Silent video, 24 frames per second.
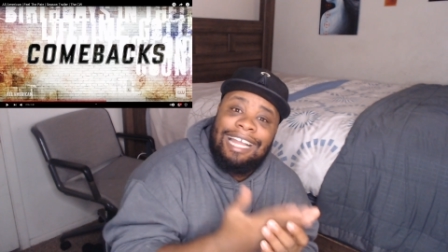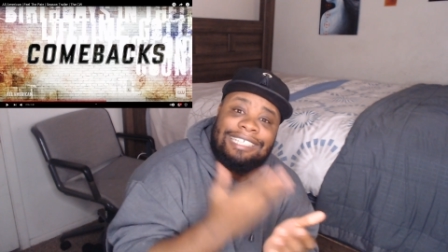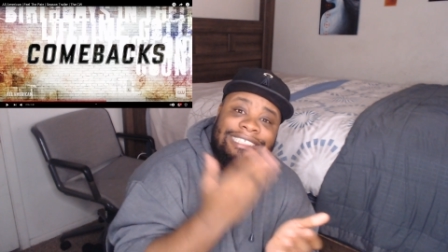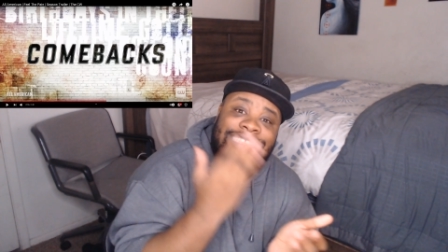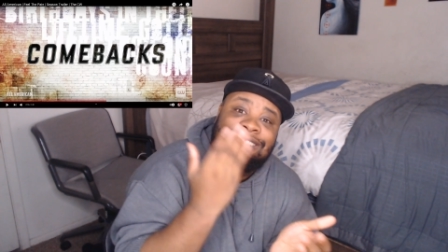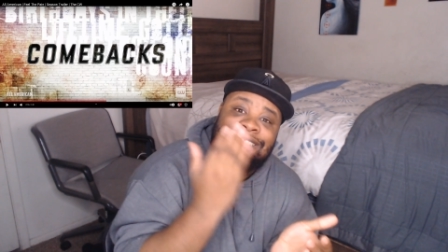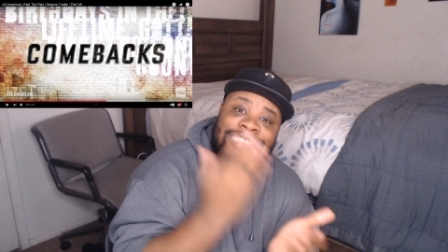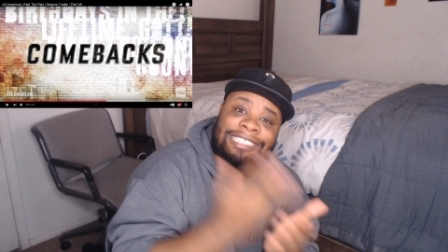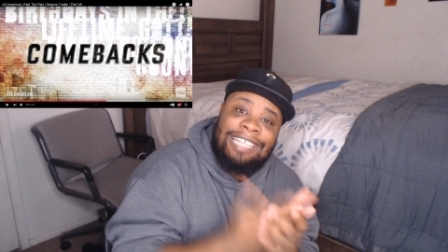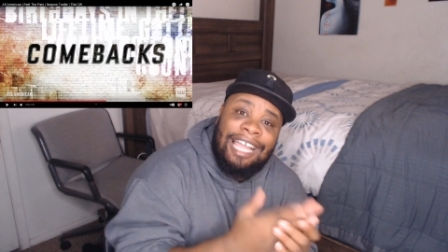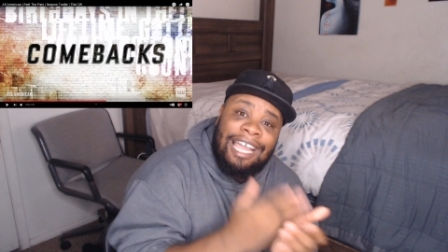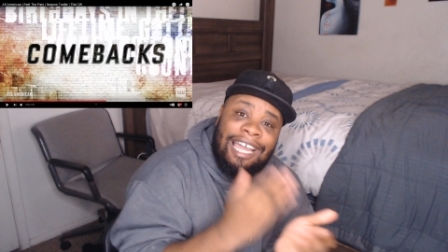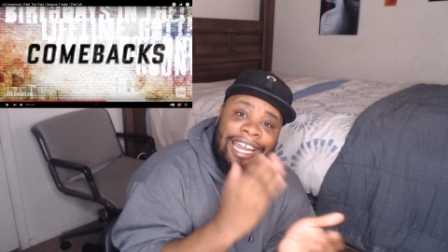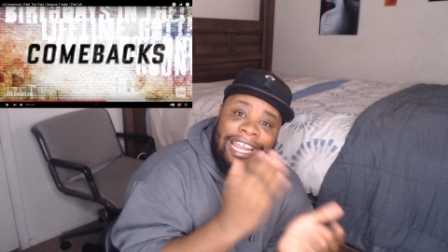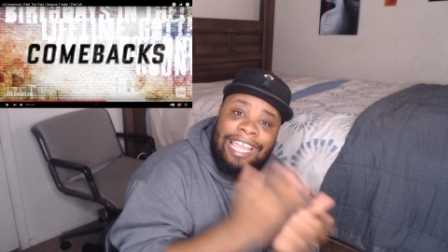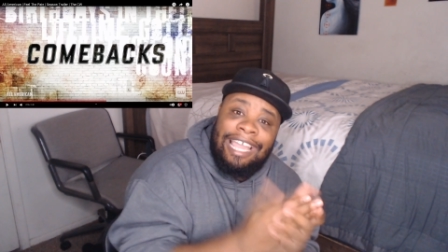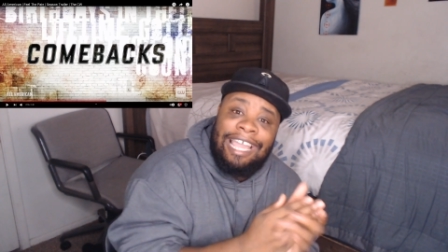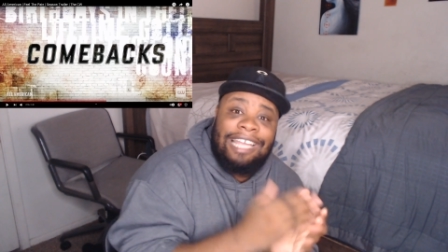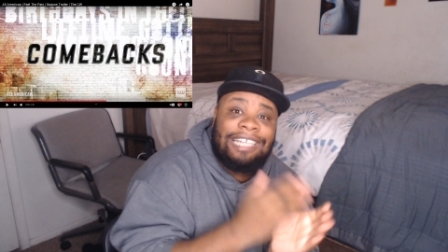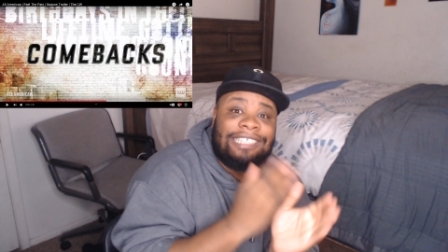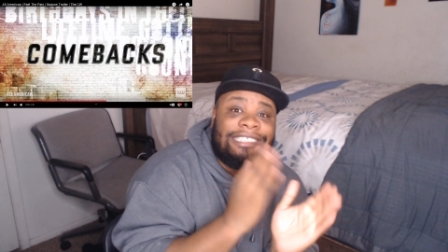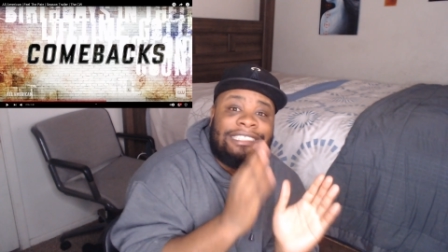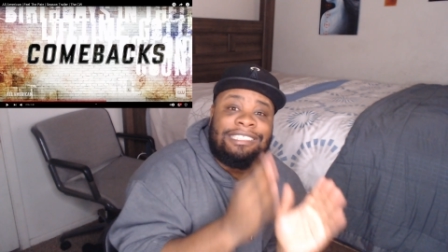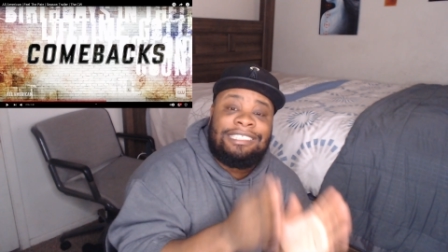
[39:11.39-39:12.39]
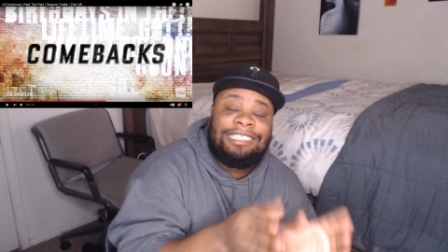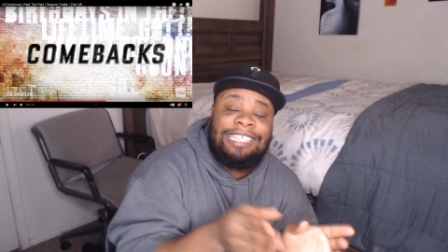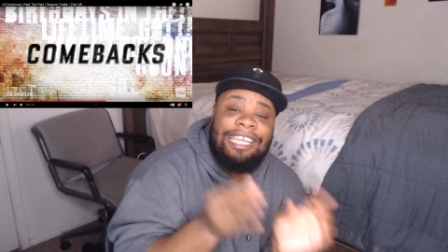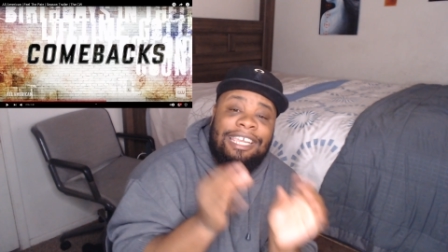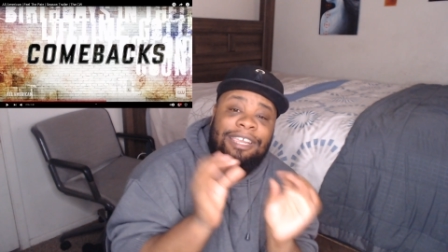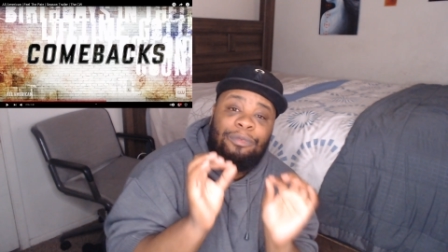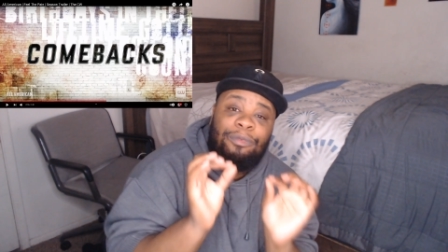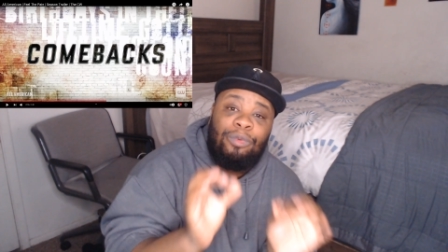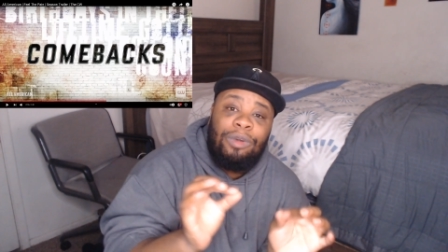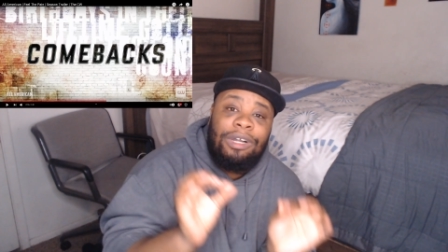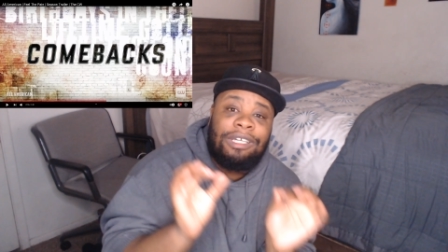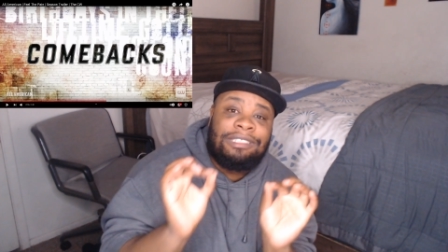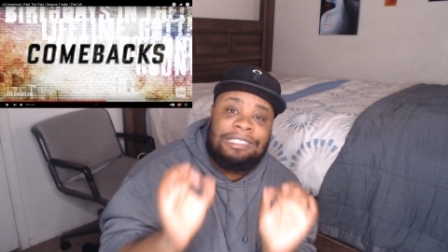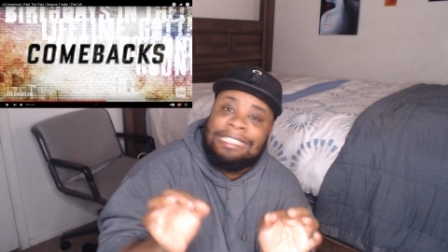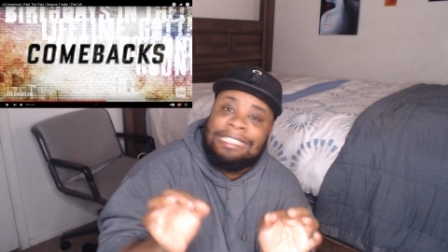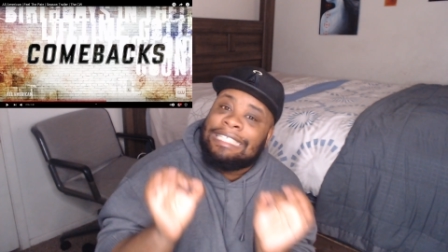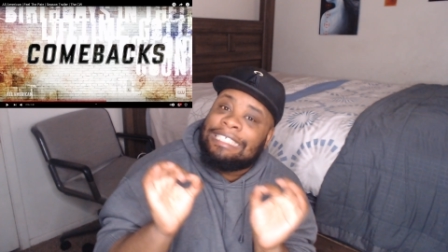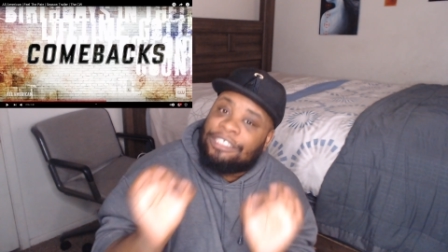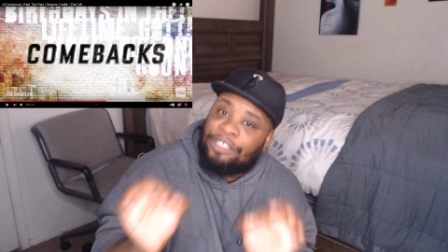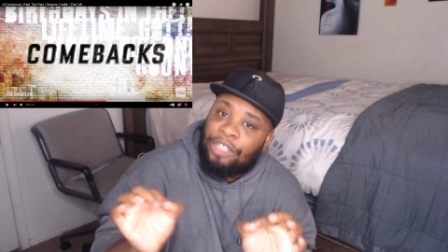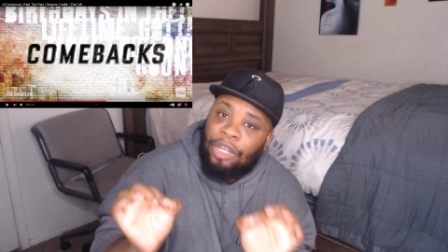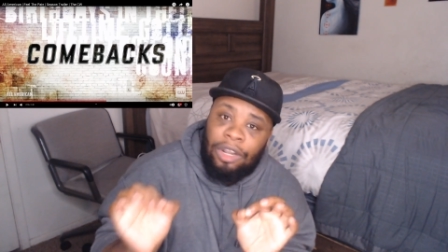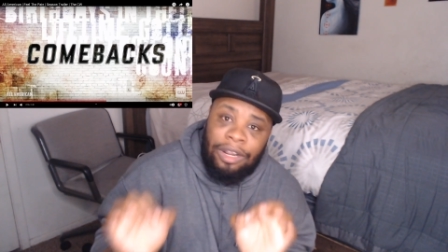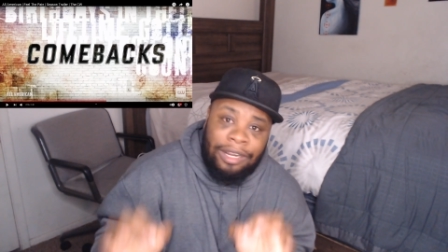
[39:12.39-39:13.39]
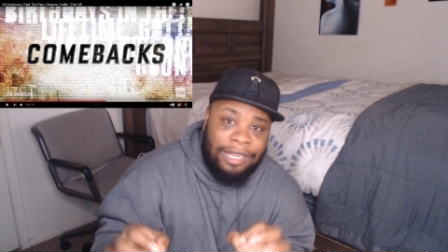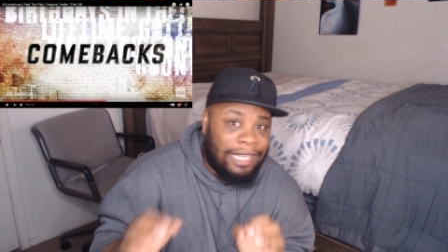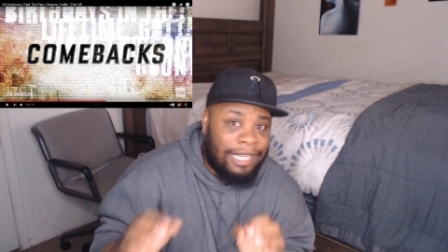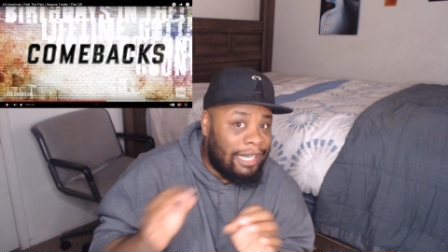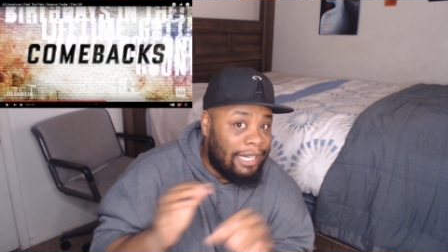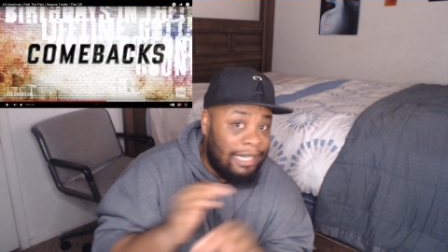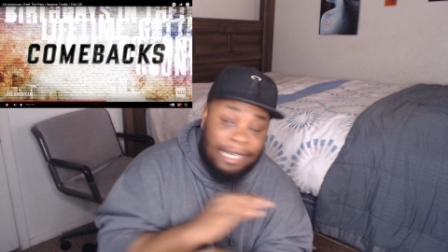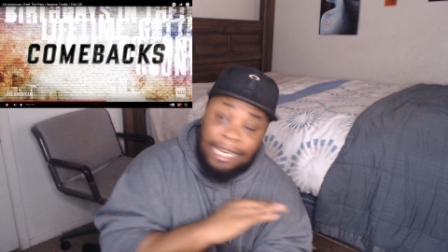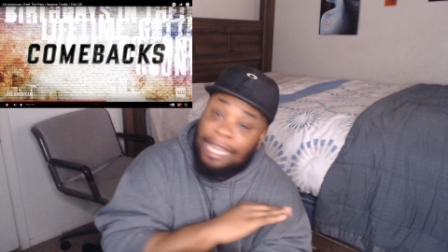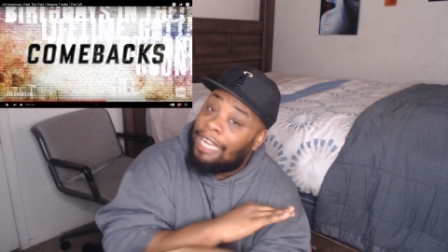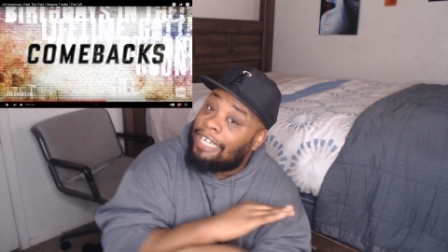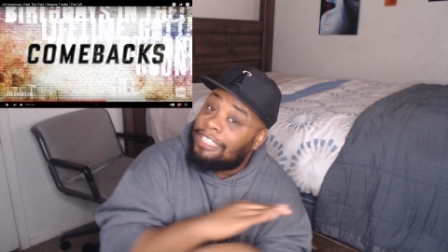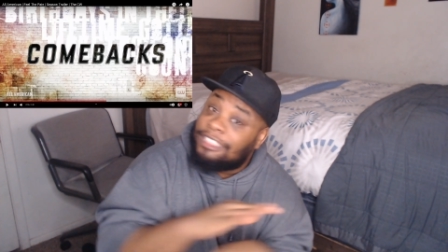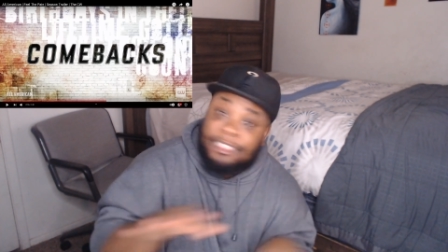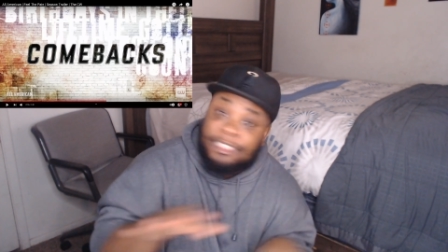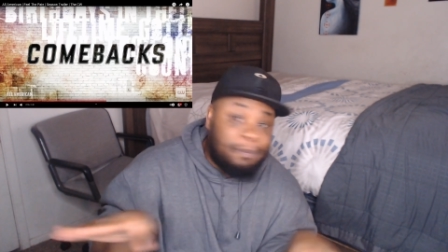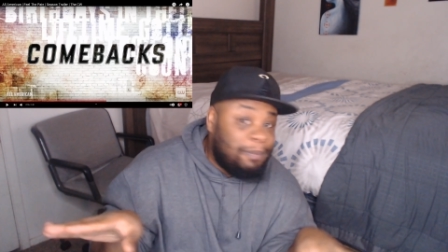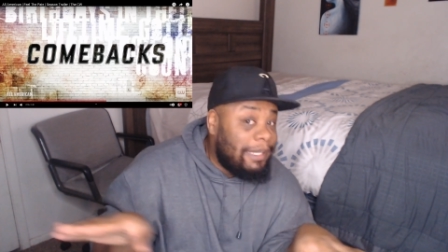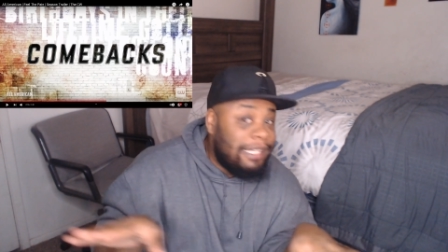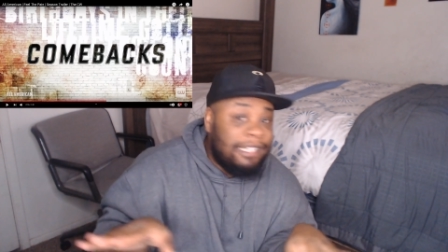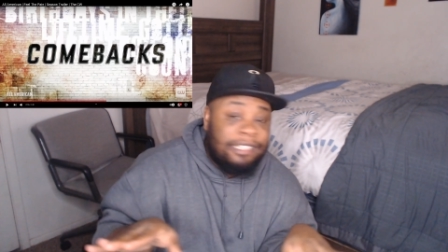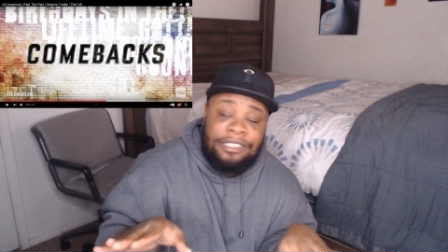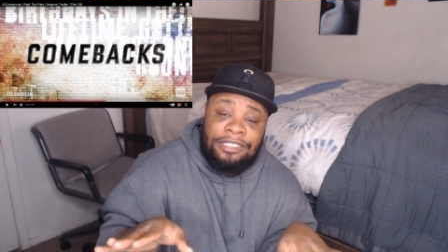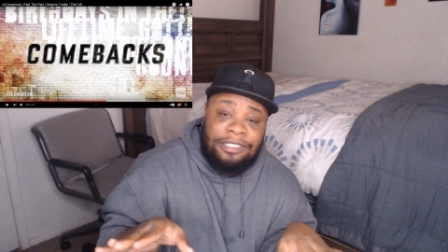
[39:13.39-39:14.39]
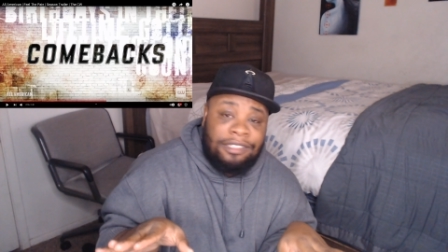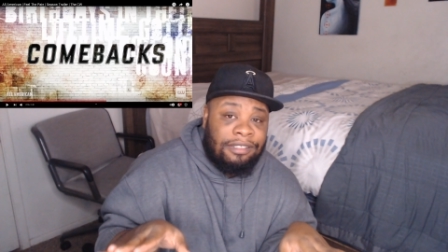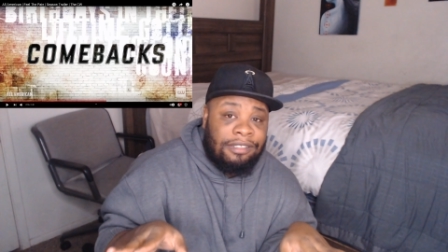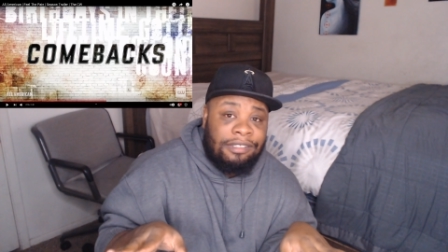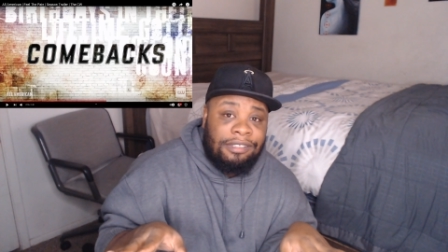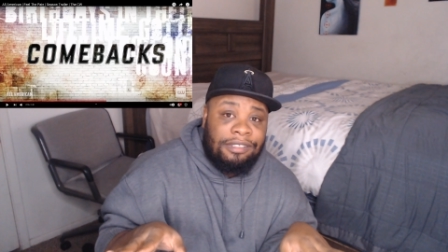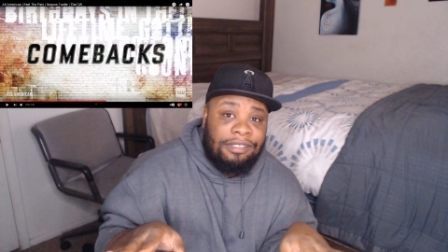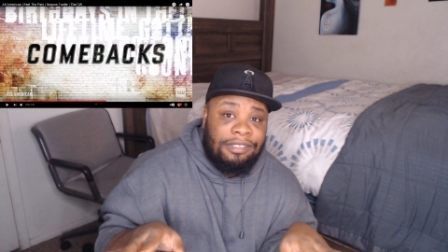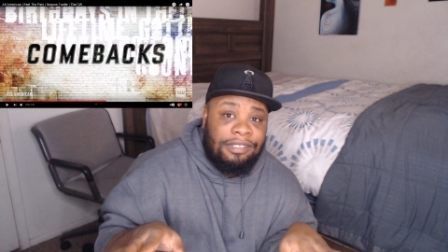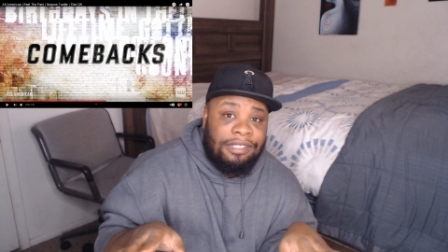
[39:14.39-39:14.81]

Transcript: shot as she was the target, not Spencer.